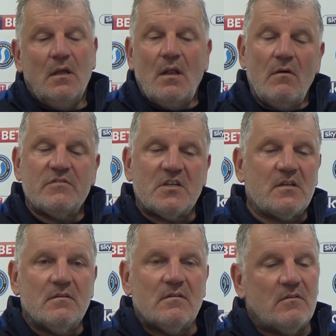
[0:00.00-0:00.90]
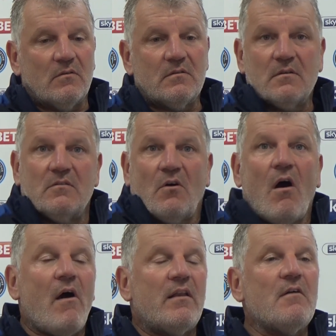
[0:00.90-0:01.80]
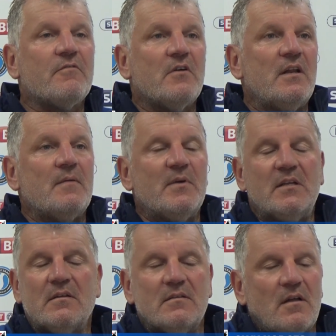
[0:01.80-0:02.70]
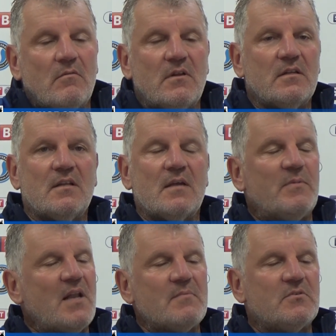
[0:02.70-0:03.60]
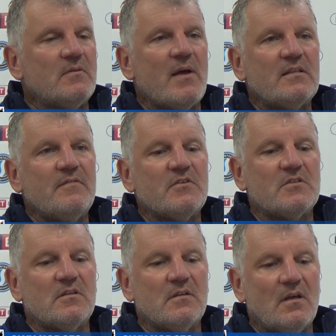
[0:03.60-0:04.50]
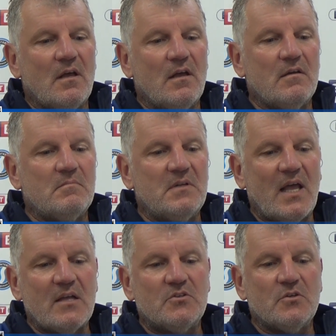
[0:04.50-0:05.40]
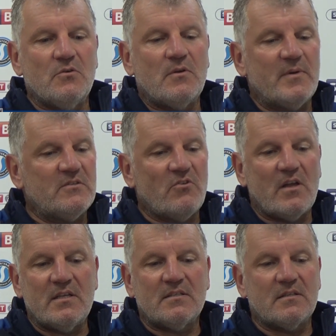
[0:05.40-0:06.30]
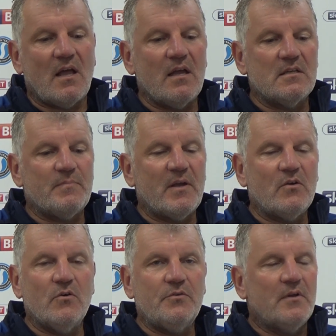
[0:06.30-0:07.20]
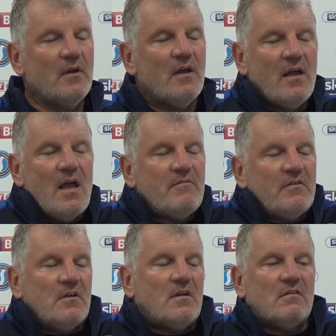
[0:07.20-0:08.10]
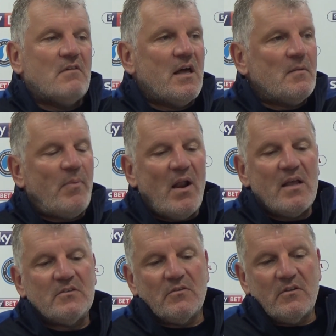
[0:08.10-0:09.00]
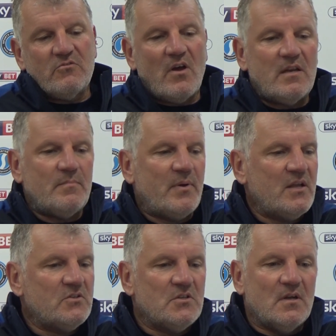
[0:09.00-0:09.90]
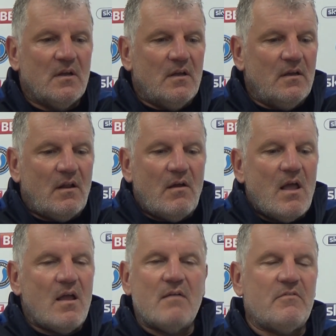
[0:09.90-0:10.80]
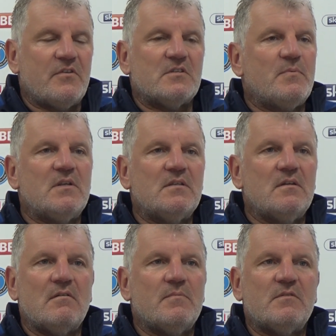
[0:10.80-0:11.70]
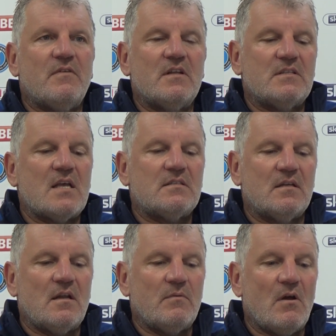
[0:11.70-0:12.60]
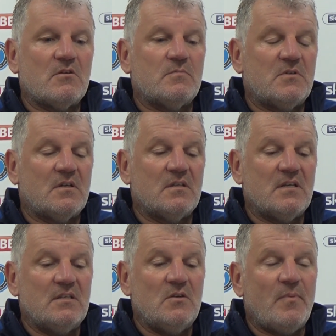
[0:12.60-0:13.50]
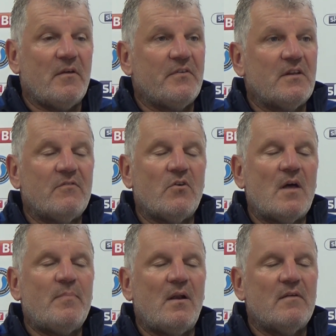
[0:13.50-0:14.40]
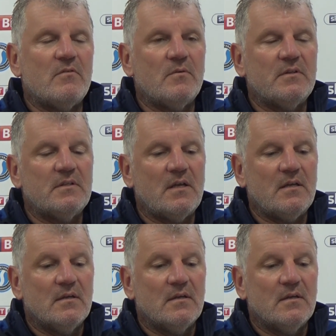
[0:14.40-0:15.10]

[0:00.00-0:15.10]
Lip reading: Yeah, no, obviously not high enough, really. I mean, you know, they've been absolutely magnificent. The attitude, I mean, training today has been good. Around the place, on the training pitch, you know, everything's been fantastic. Now, we asked them to continue, but I think they've gone up a level. And